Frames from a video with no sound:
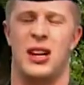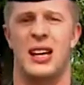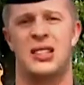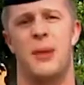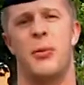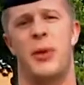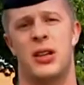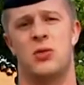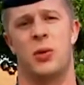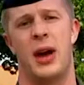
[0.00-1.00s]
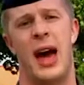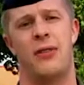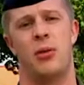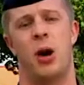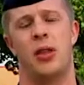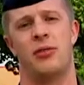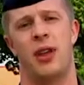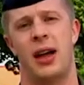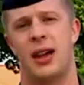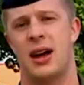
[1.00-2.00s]
the next couple months where we have them on the
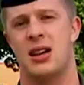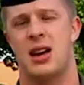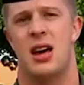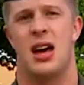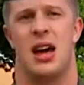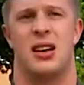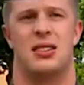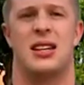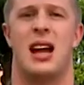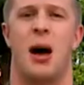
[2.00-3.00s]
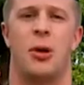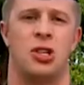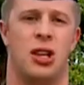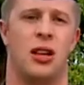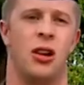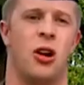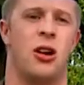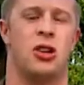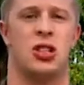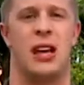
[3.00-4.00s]
flight line and seeing how much they
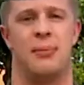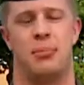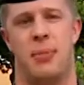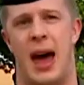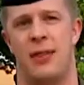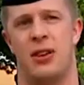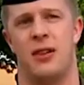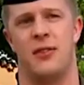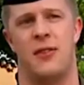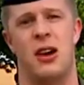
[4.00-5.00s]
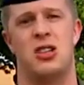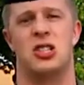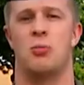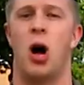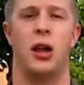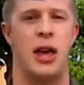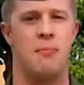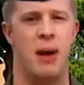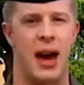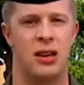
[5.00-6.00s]
learn, and just having a very small
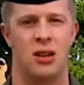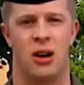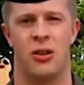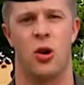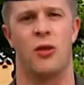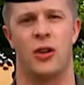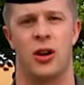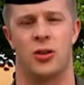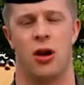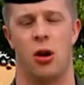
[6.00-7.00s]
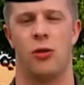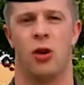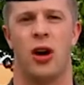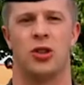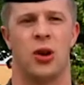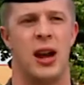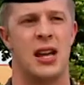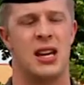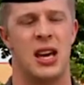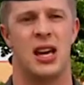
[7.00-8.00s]
impact on their overall
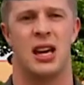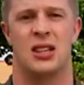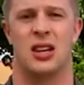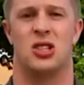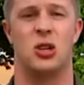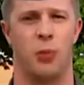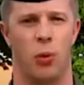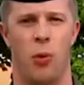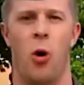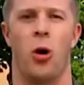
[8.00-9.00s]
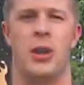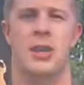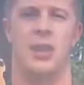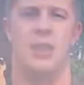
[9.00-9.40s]
training is super rewarding.